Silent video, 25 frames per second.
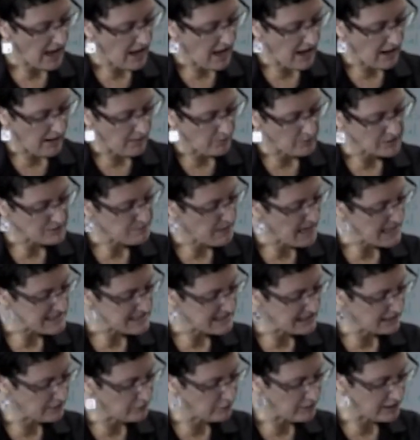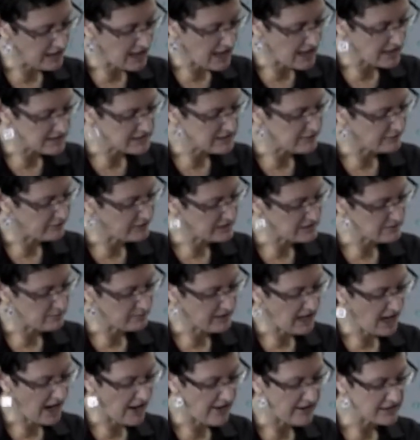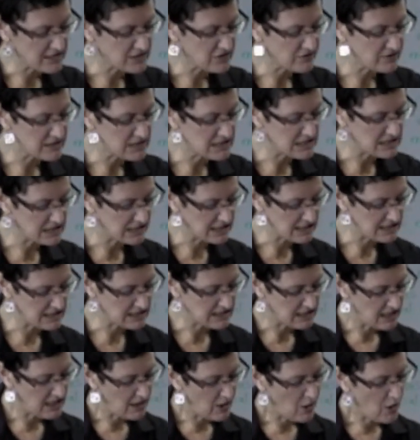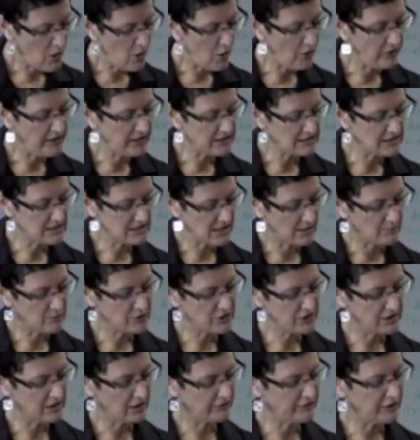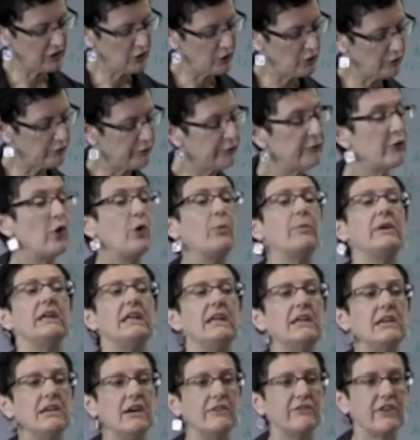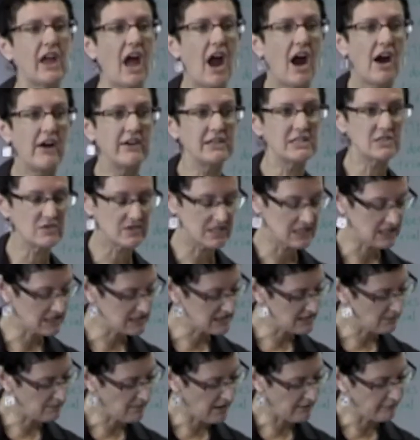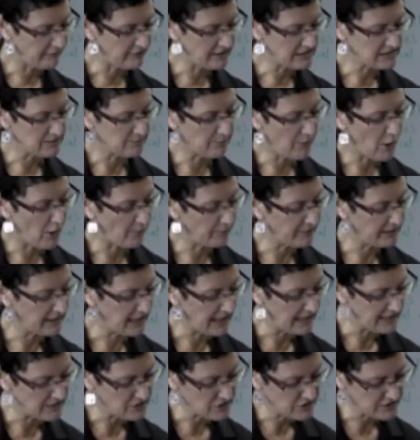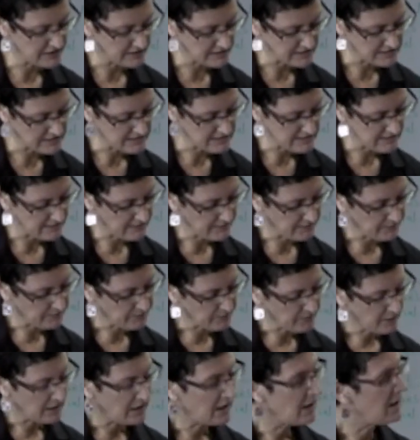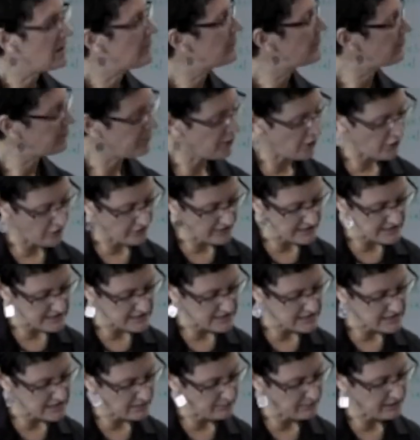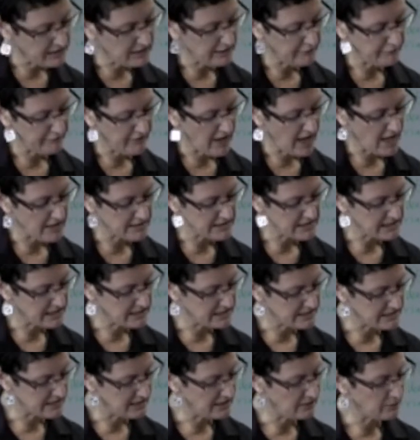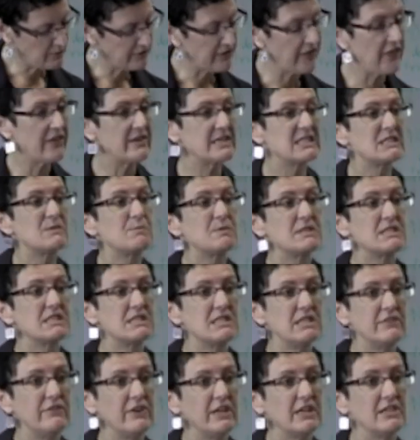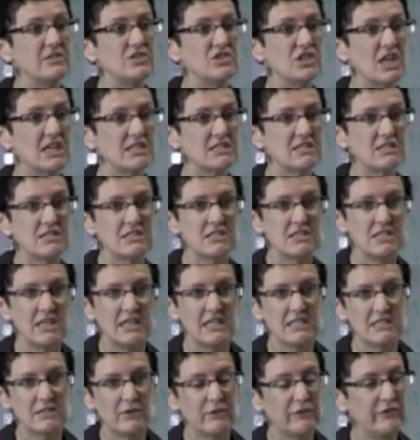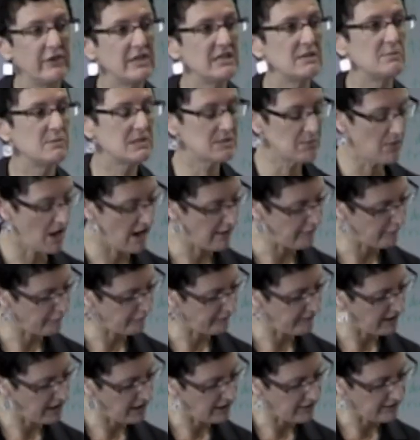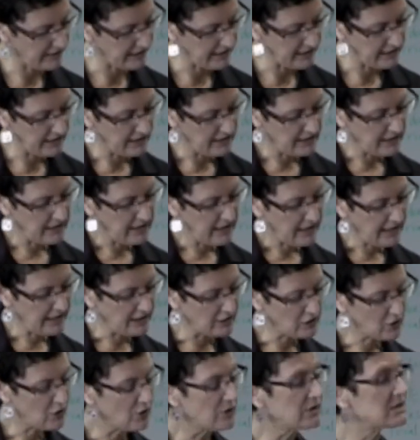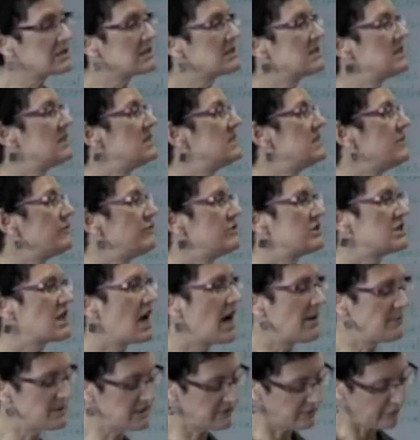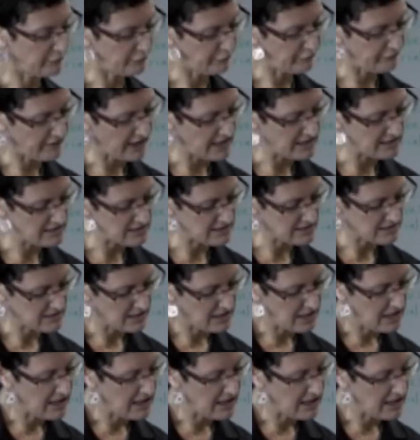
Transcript: uh, which pays little regard to victim characteristics, or the assumption of a uniformity of characteristics among victim populations. Proponents typically fail to consider whether the specific justice needs of victims might vary in accordance to the different types of offence,